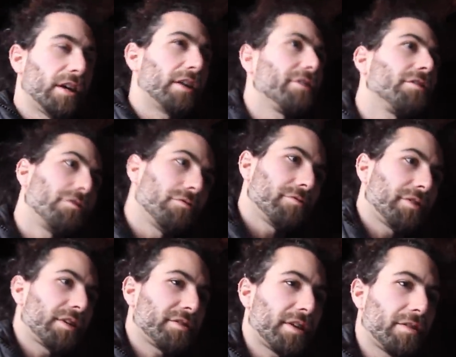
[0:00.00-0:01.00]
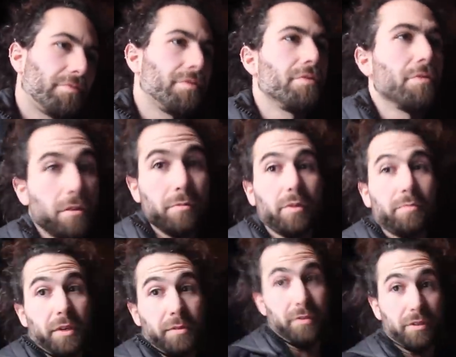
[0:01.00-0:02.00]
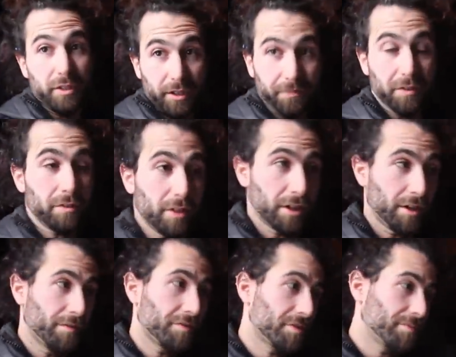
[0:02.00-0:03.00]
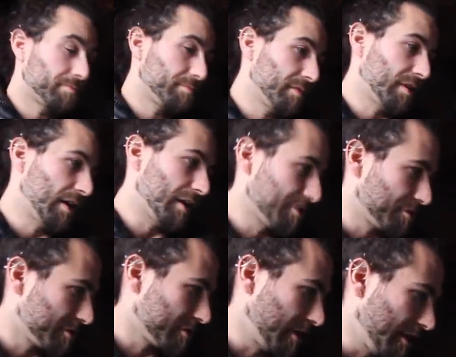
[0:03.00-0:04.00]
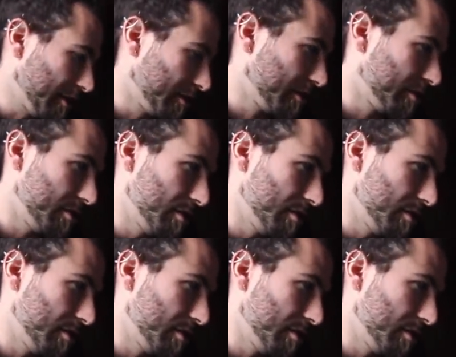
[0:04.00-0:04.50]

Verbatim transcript: I know that's how normal people live their lives. I just like